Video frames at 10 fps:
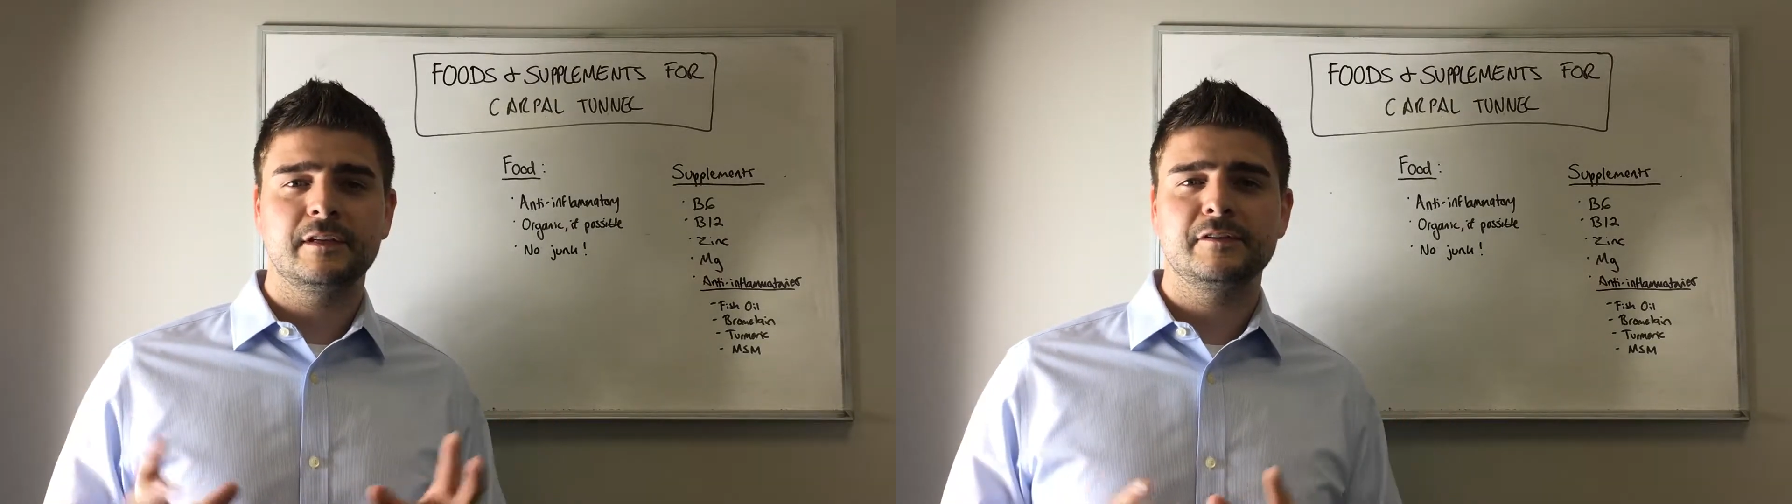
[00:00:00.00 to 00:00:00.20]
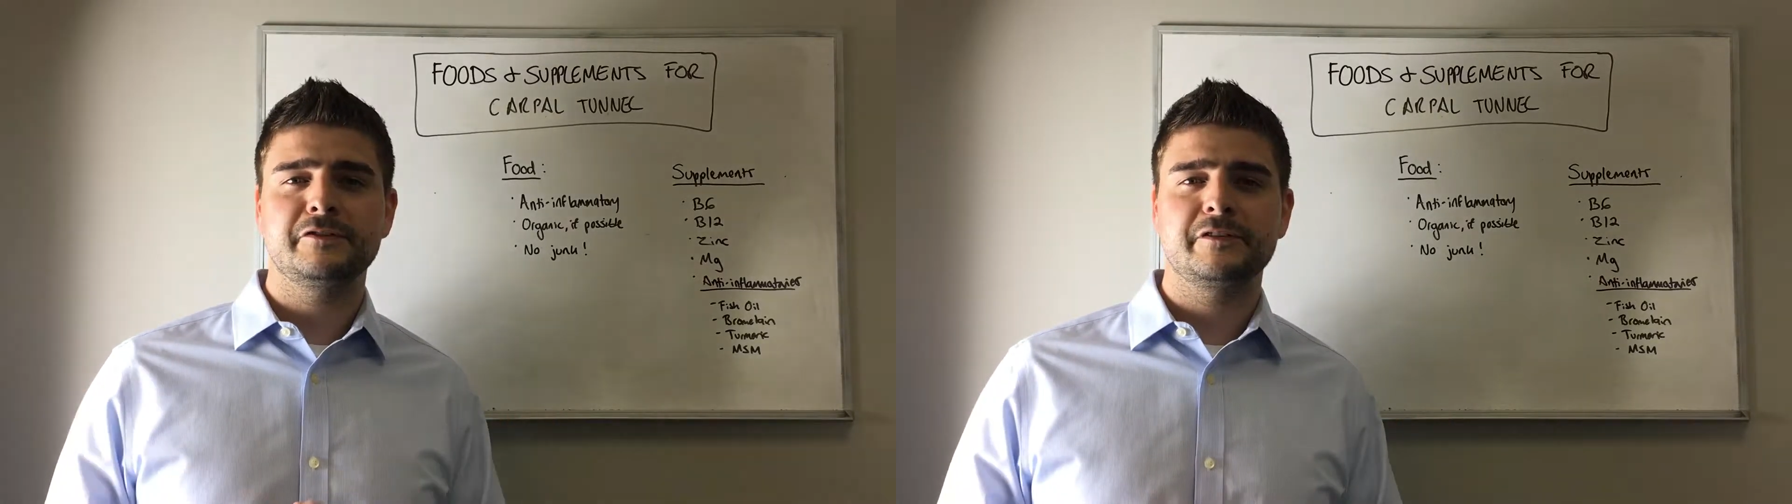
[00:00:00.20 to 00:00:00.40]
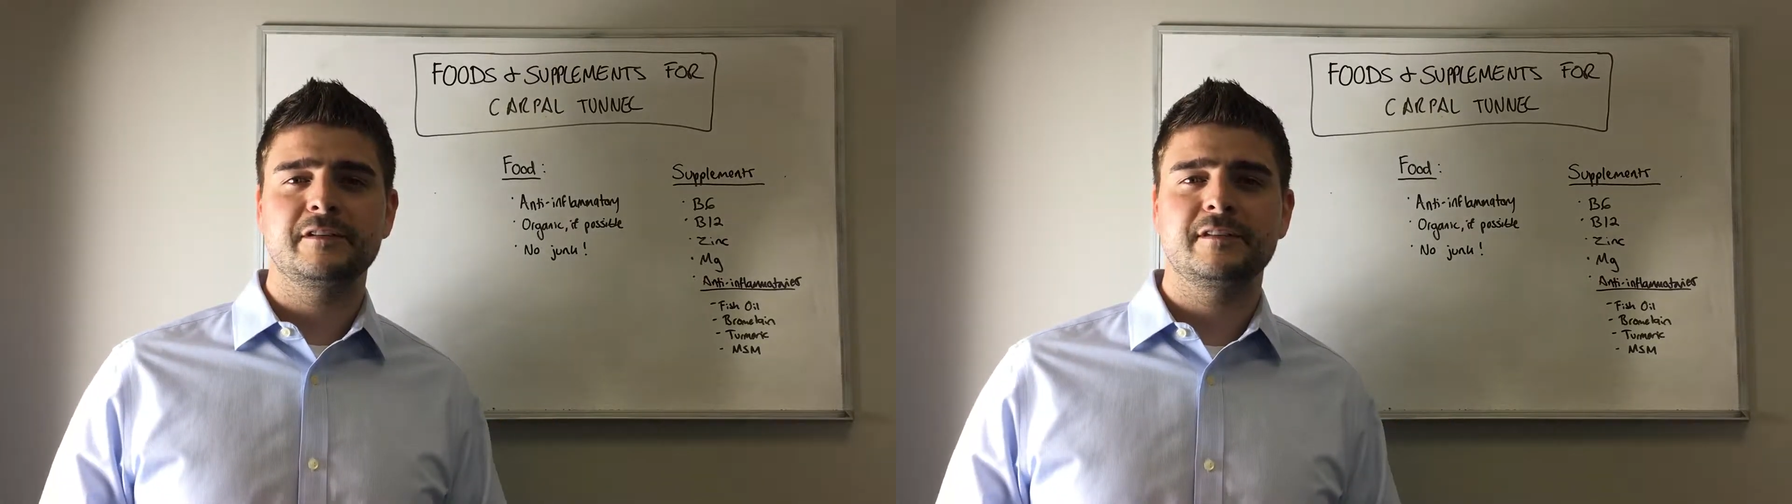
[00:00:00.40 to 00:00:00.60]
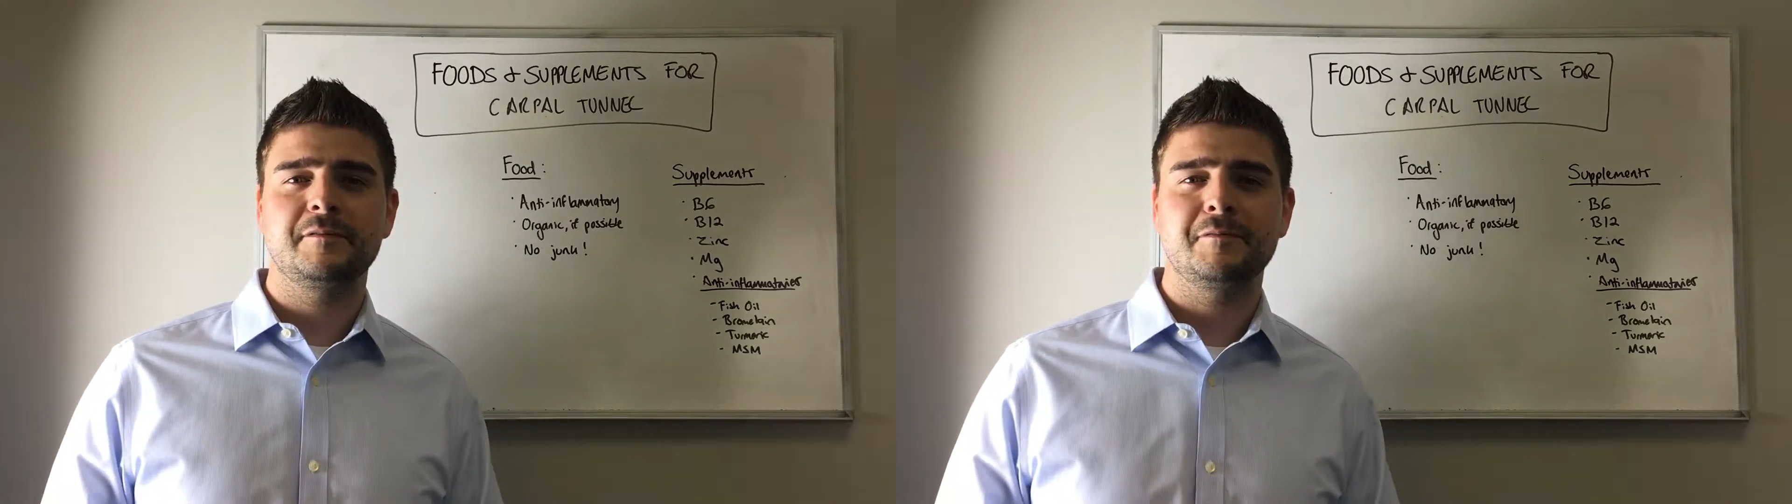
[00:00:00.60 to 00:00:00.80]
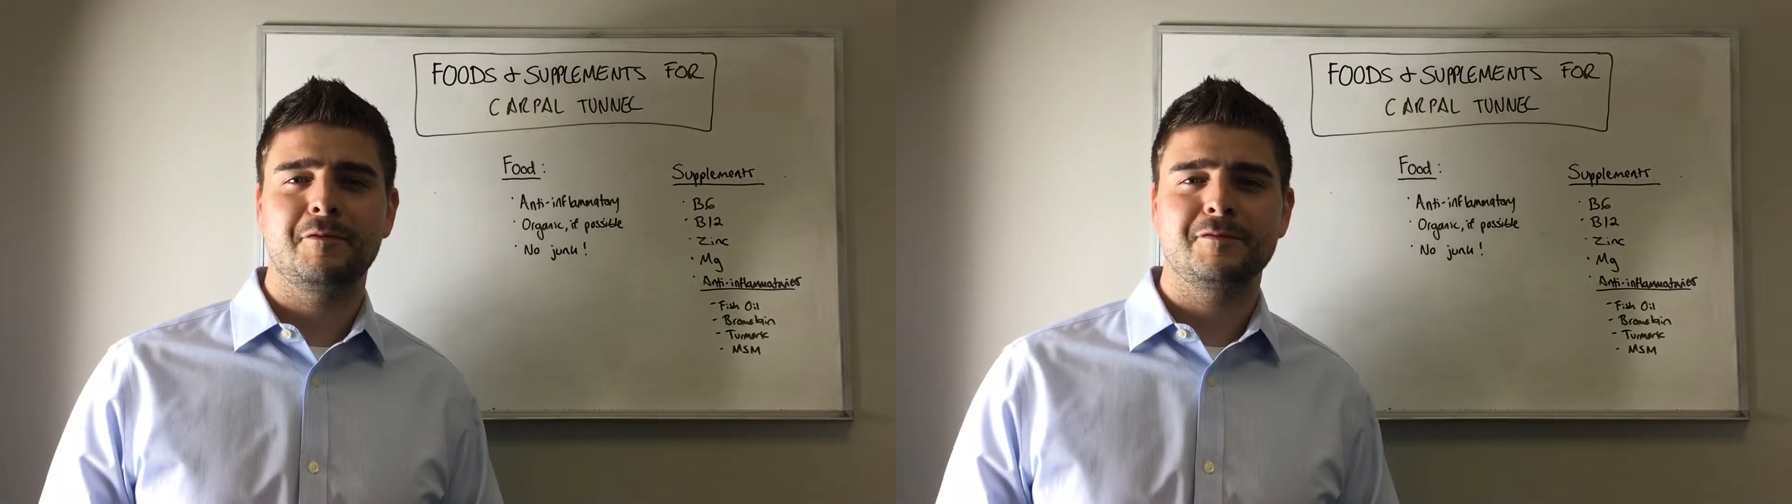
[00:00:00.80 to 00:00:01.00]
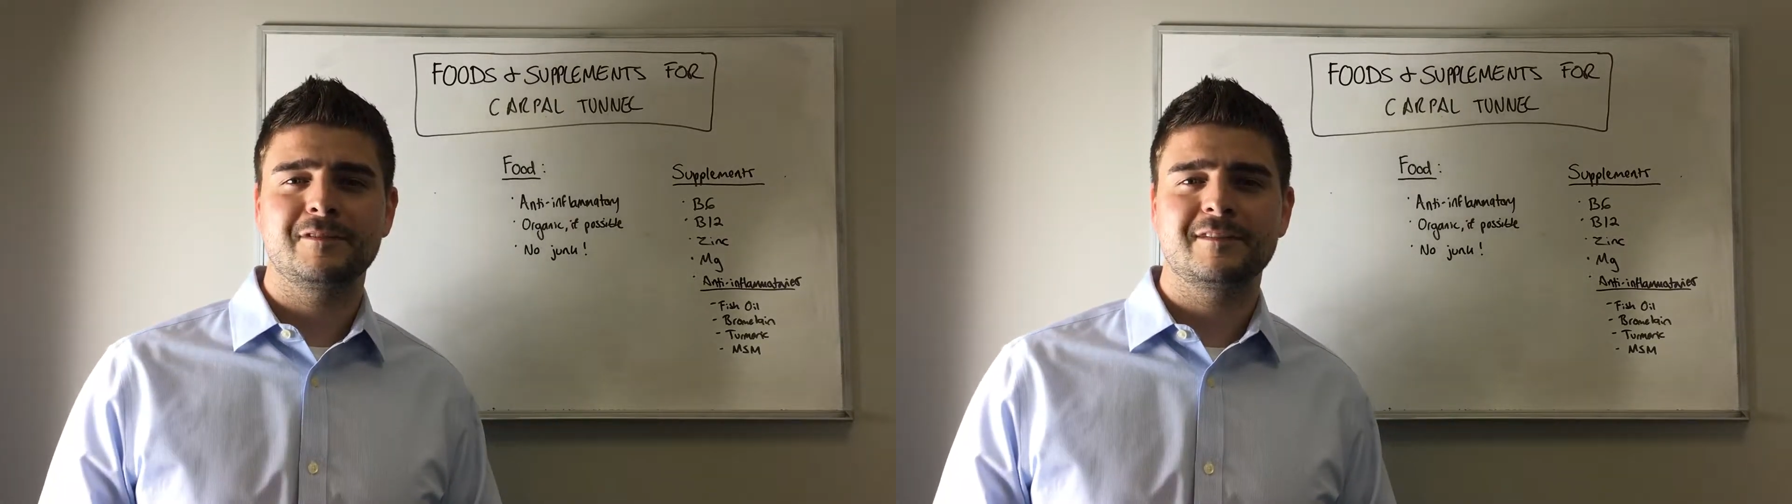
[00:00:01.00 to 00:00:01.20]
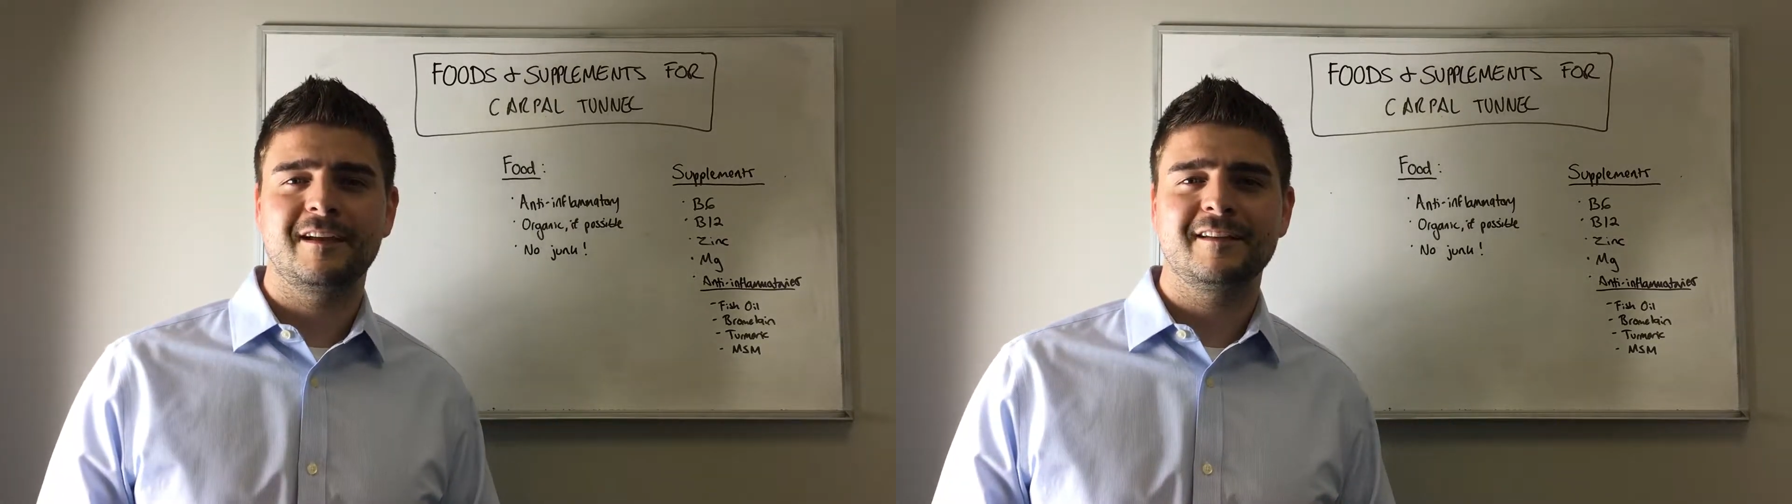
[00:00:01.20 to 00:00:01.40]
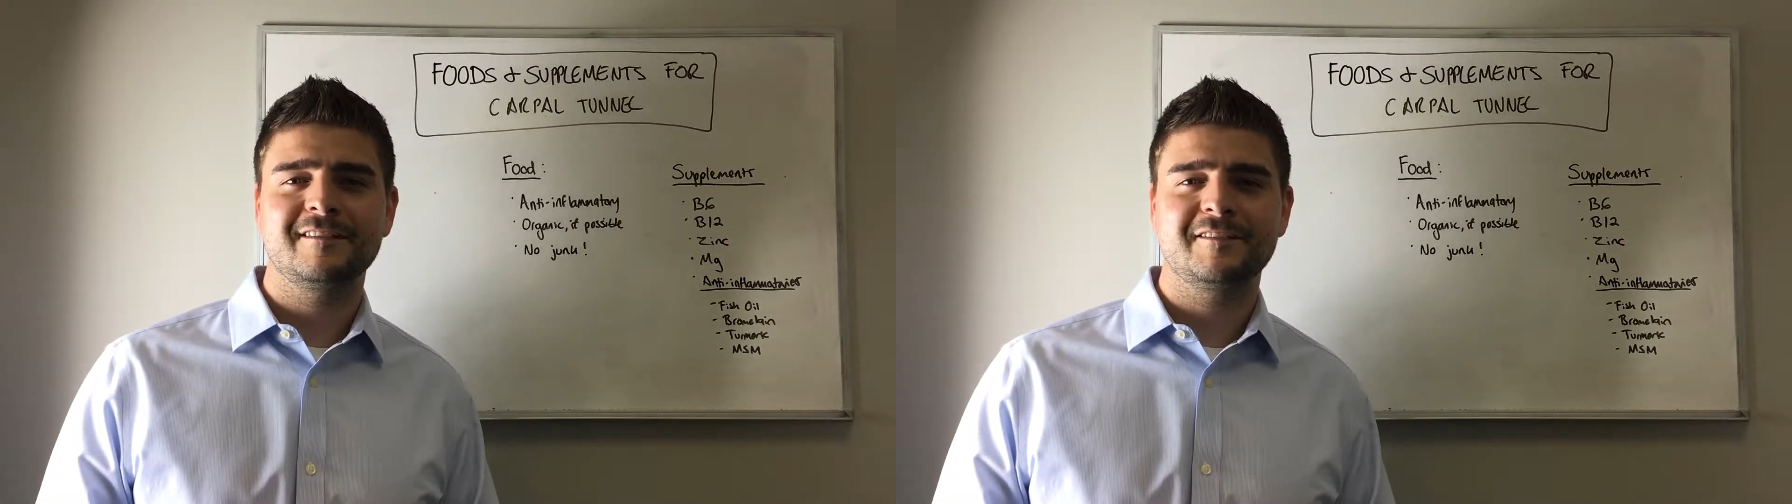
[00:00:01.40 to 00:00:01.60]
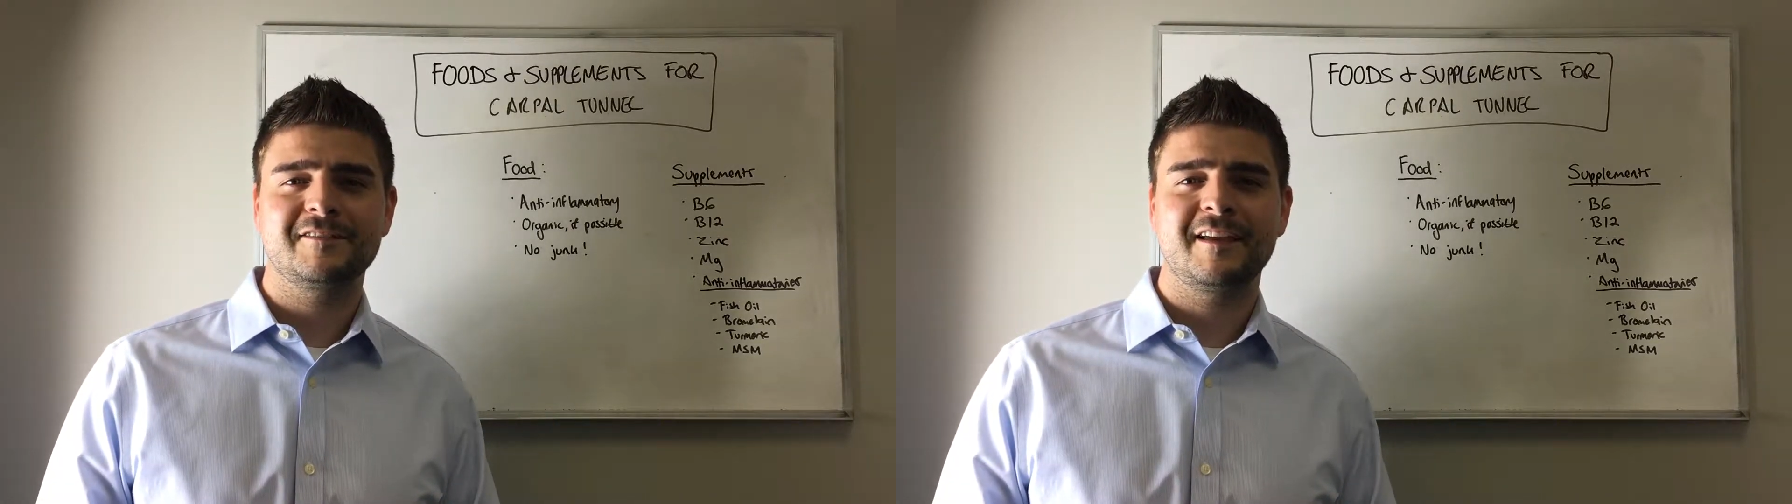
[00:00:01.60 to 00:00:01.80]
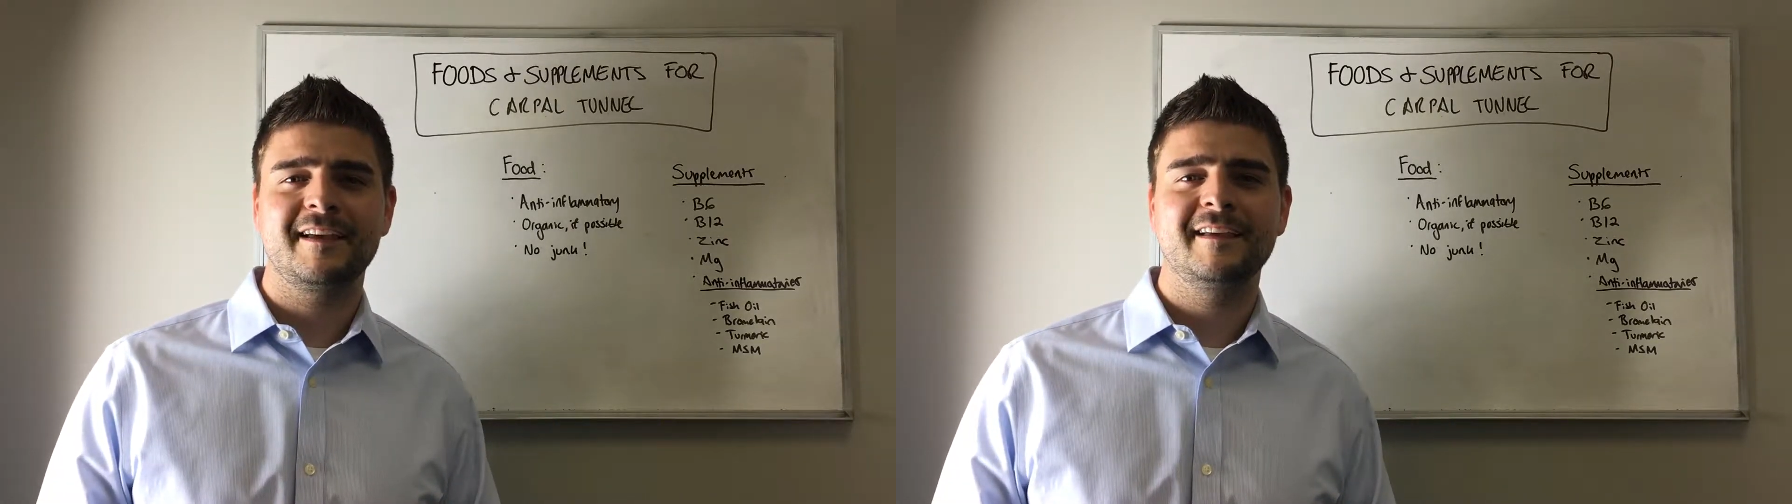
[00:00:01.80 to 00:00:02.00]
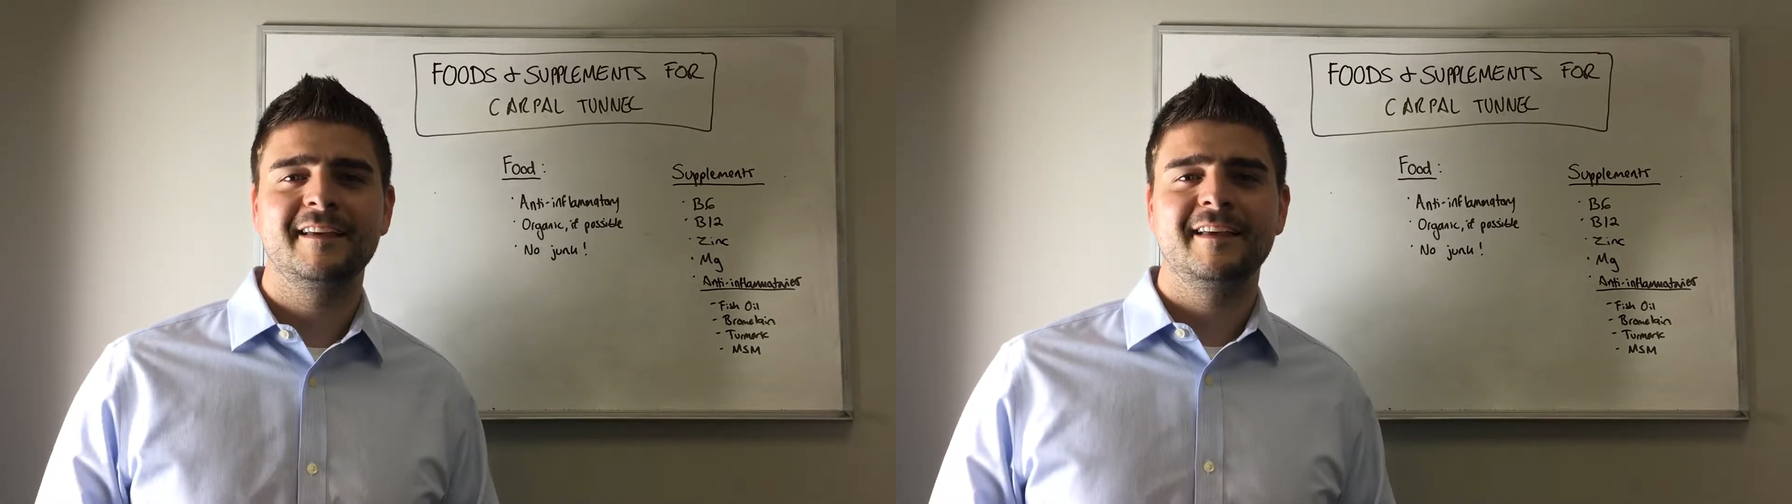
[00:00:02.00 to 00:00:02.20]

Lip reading: industries that we won't discuss or say